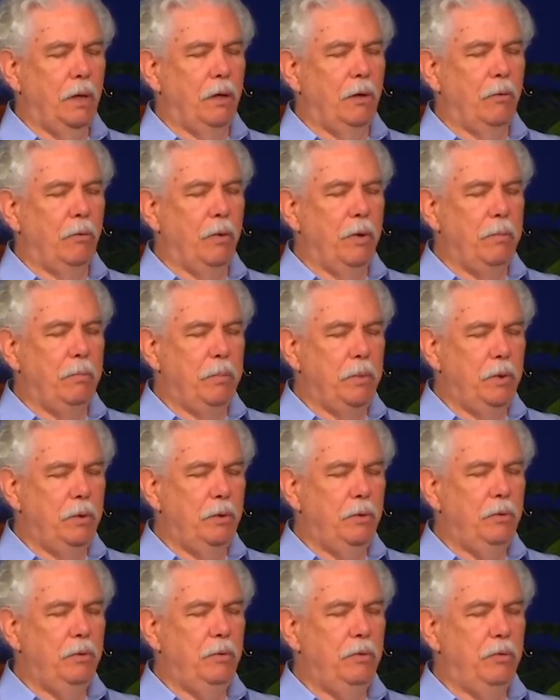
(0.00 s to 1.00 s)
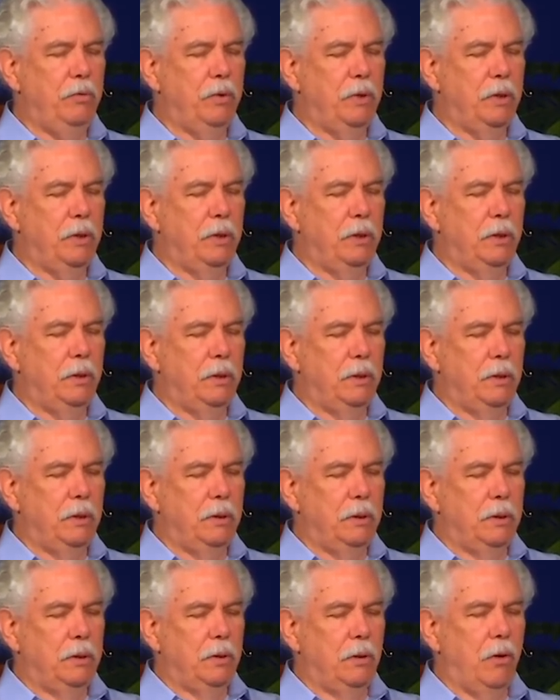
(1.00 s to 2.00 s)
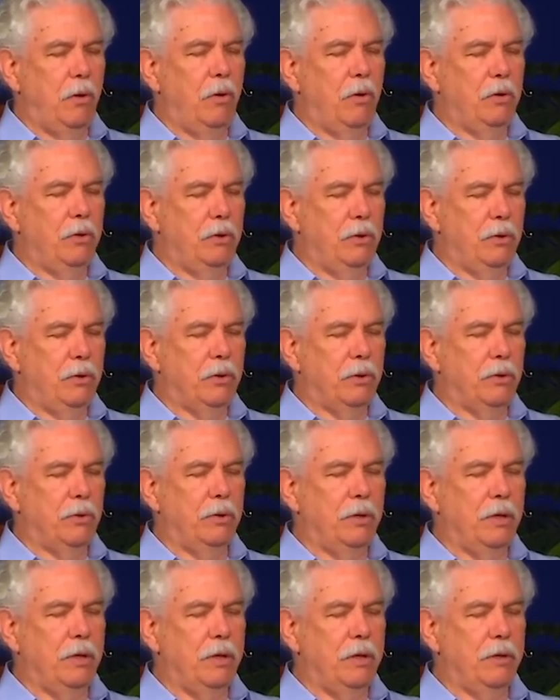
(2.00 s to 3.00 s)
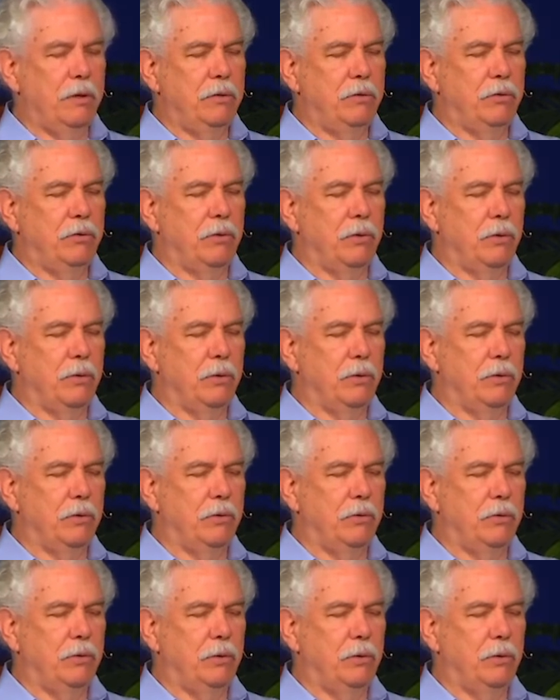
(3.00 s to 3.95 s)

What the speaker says: Remove all your earthly concerns.